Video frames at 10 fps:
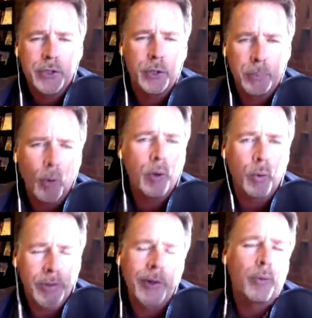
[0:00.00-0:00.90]
to the
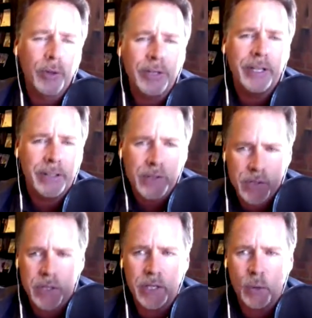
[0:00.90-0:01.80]
point where they really can
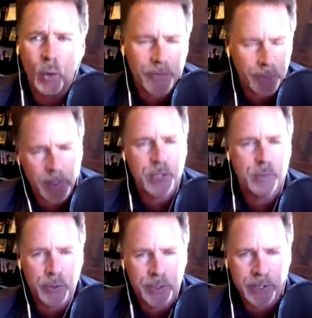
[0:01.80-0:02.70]
see what their
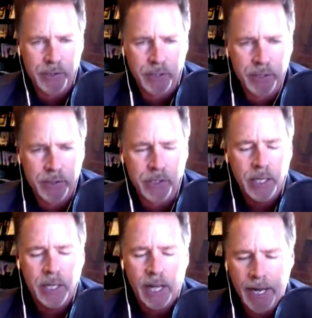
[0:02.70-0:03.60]
expertise
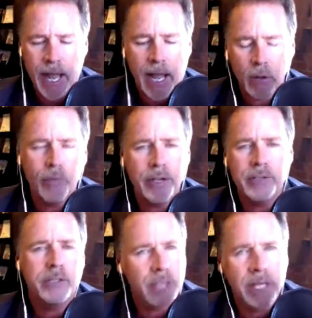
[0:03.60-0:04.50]
is and how
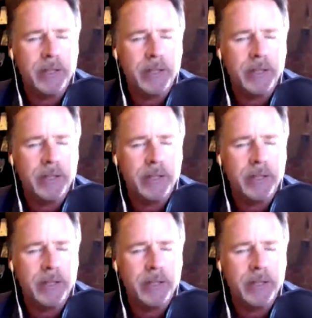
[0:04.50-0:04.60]
then to